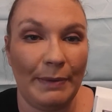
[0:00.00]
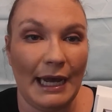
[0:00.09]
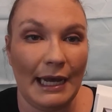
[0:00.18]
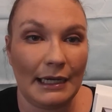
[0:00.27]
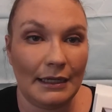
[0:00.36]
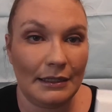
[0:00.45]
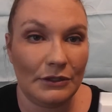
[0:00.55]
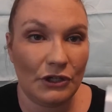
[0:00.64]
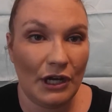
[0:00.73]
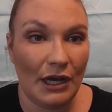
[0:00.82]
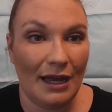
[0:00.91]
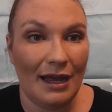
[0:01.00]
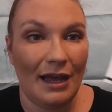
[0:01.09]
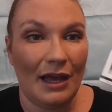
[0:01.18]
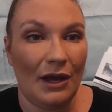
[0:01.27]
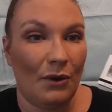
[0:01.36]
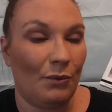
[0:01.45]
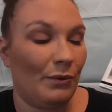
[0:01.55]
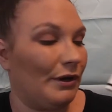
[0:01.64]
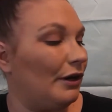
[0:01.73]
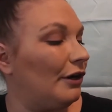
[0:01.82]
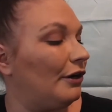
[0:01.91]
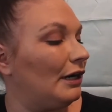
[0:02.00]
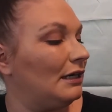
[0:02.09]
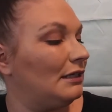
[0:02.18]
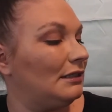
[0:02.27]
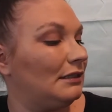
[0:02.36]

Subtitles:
package were